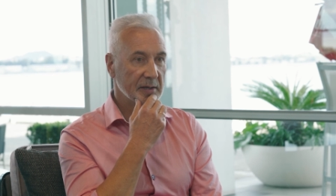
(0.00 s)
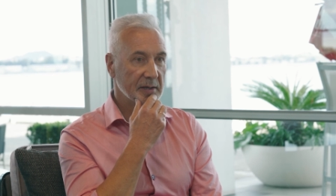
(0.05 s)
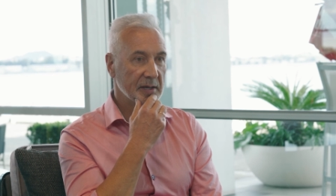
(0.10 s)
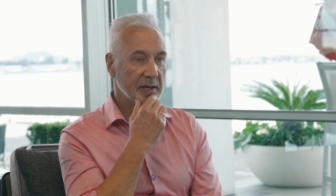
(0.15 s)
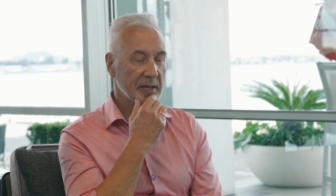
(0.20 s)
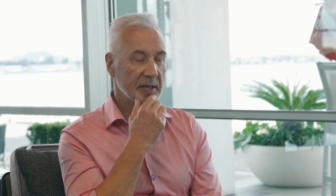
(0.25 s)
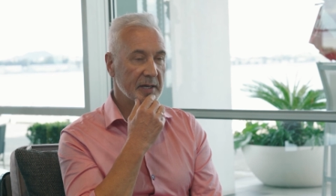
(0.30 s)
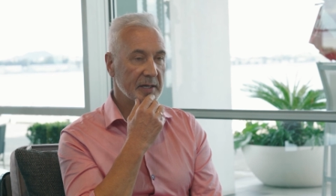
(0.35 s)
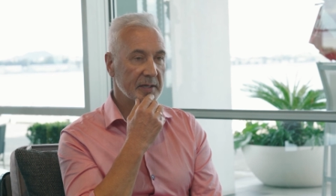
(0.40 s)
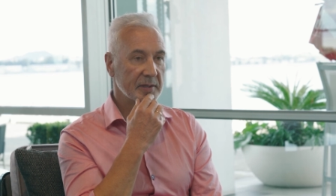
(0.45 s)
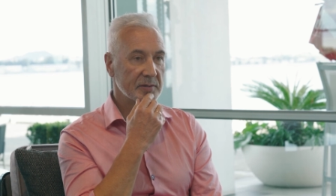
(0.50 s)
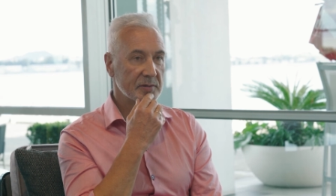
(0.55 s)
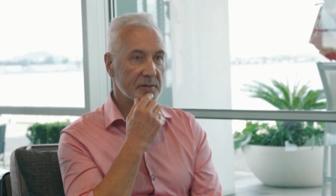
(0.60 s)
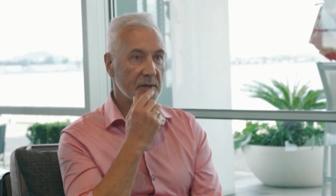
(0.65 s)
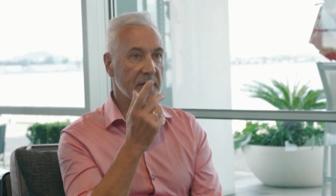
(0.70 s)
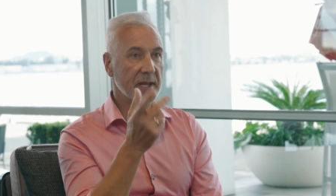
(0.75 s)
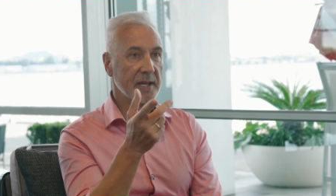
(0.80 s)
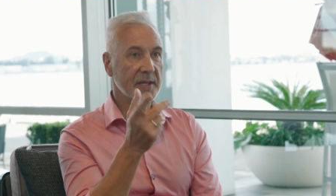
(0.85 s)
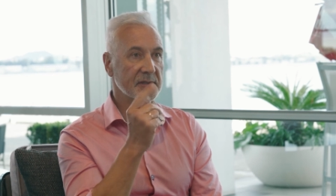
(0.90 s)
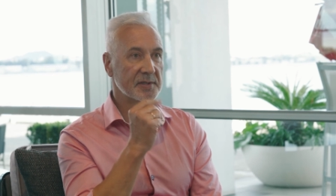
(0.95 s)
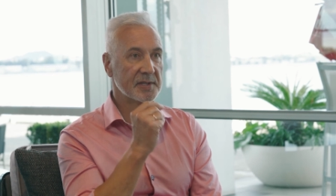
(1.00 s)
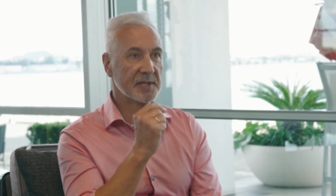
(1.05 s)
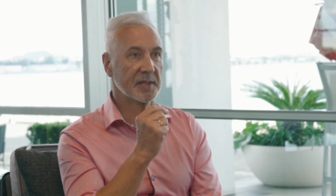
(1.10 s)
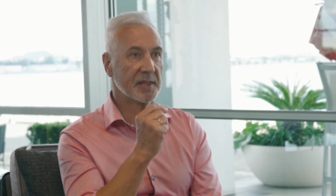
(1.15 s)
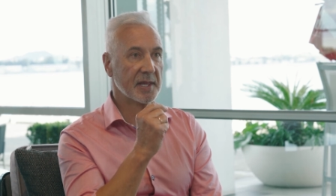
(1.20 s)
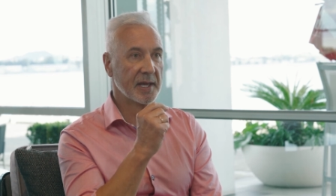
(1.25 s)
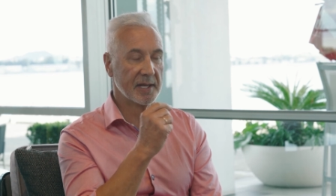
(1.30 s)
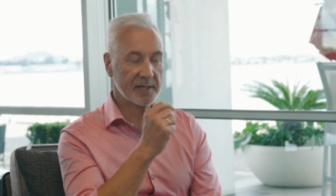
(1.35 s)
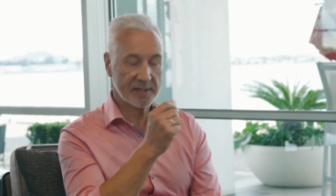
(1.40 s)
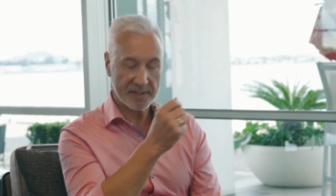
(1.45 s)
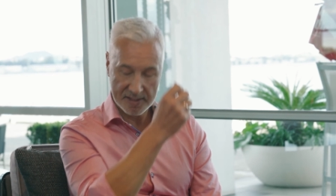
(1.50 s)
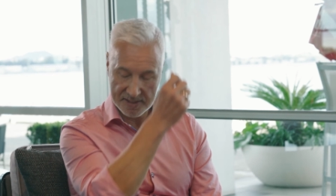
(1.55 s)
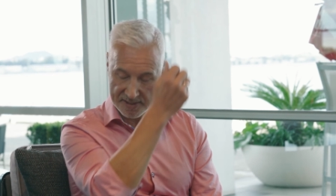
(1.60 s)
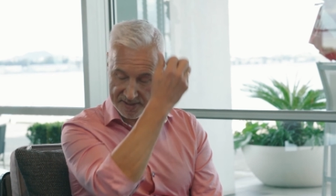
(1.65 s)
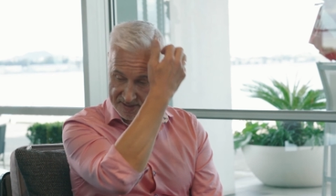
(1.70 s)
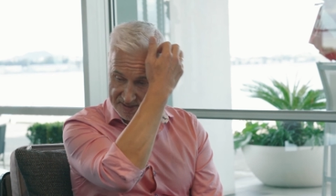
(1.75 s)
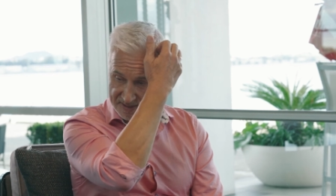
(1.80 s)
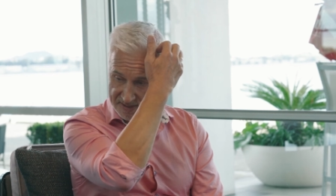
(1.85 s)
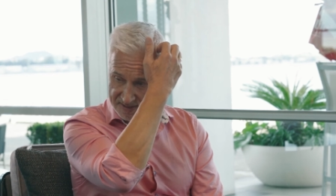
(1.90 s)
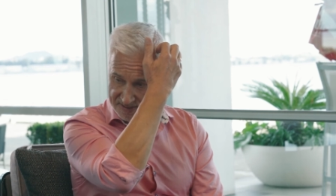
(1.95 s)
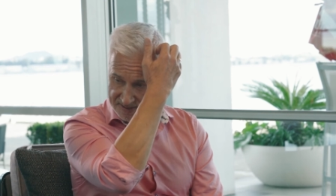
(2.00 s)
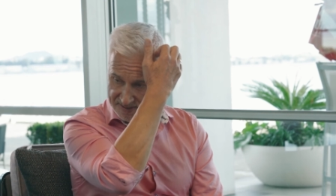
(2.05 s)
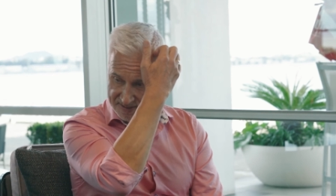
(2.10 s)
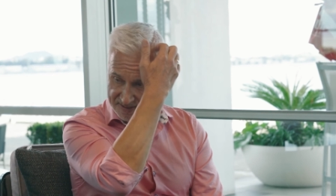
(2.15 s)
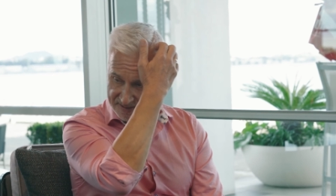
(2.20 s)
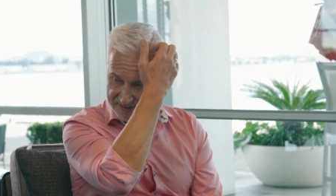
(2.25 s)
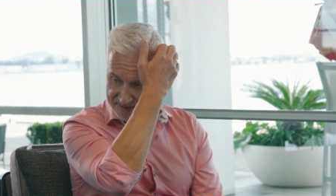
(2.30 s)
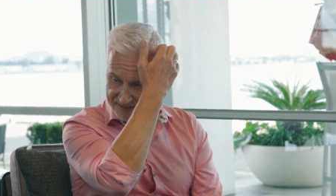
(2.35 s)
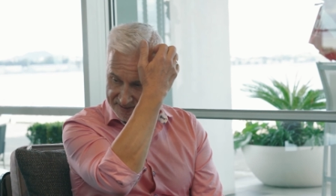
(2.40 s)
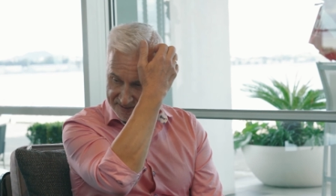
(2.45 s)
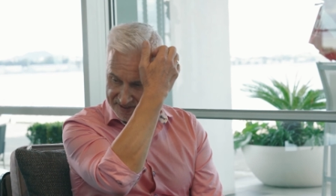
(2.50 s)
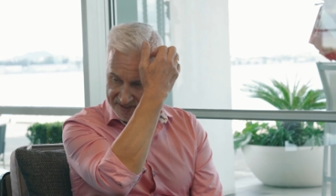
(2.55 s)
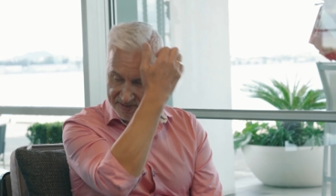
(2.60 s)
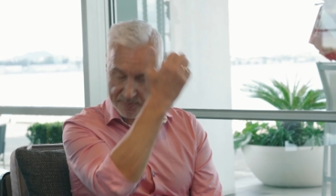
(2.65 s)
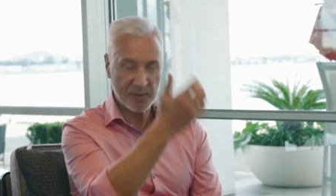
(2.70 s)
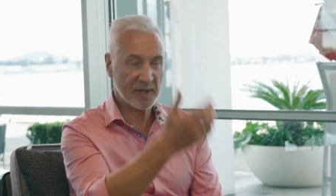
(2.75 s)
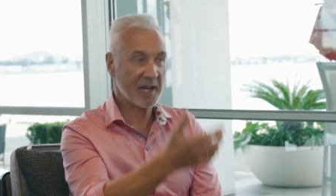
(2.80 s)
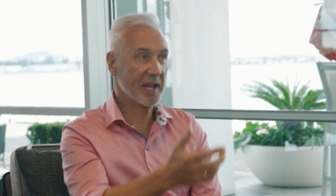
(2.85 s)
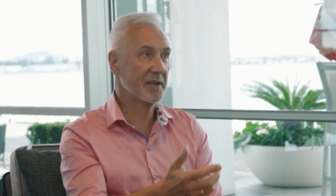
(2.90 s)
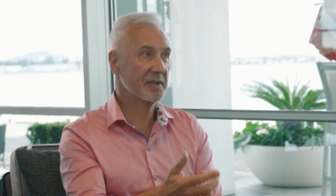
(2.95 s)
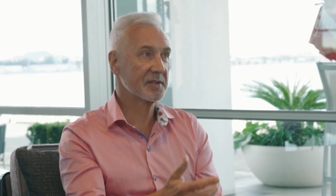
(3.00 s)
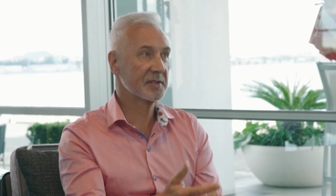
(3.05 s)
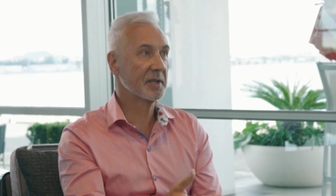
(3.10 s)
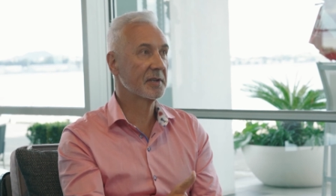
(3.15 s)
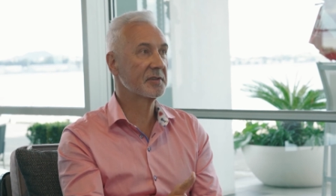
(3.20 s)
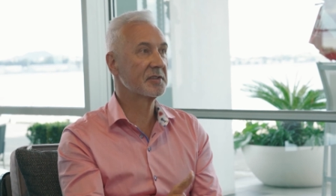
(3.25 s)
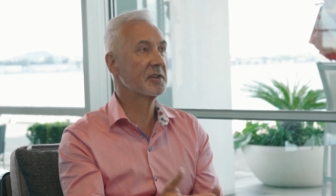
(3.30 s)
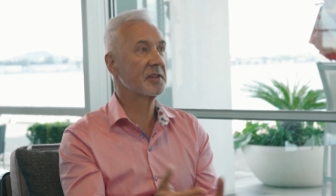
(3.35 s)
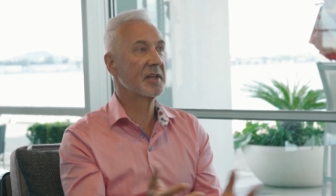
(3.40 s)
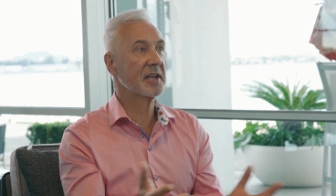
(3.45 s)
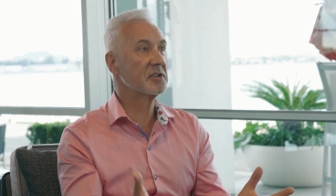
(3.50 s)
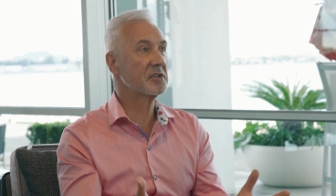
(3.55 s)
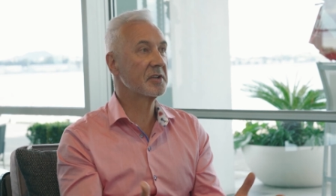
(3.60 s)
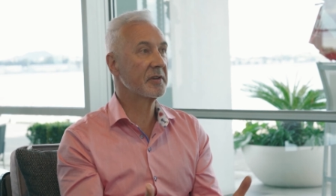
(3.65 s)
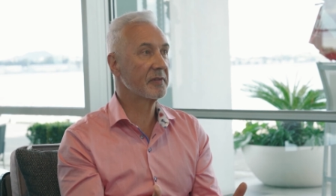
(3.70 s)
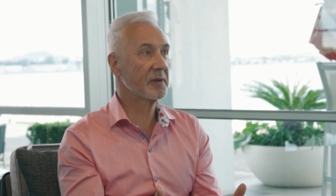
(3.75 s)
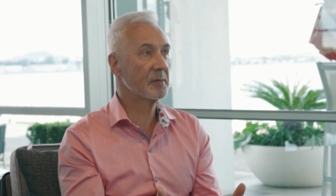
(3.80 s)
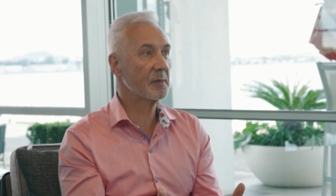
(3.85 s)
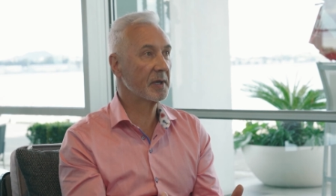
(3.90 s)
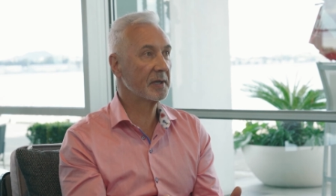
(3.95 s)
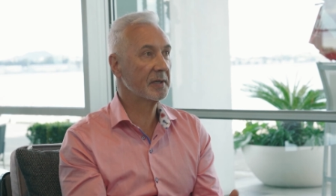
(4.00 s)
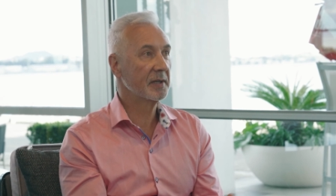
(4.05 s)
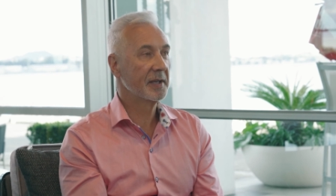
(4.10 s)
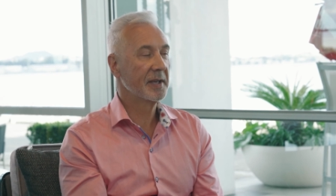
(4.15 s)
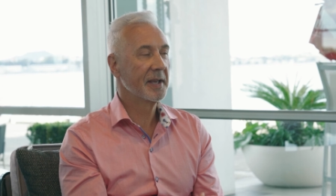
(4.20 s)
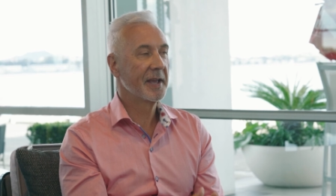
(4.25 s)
uh, Diane said that, and somebody else. So that's everyone.